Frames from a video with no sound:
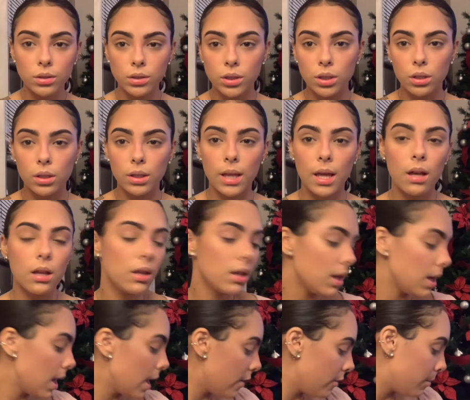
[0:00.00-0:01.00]
So now
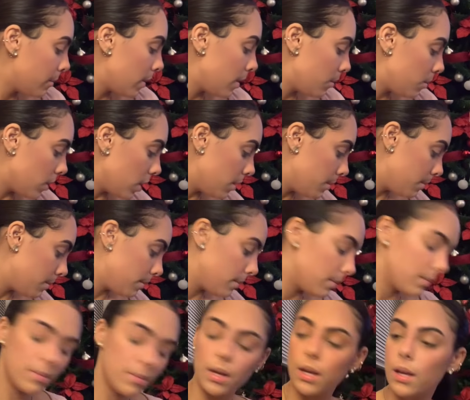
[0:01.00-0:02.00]
that I have
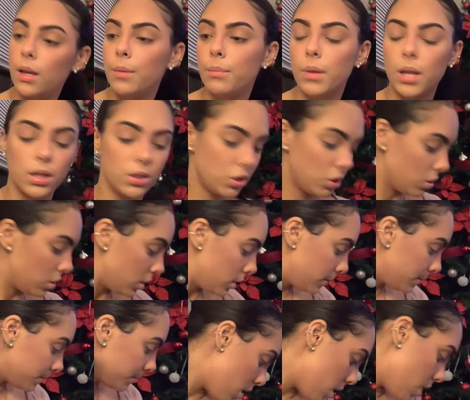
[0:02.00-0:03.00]
my blush on,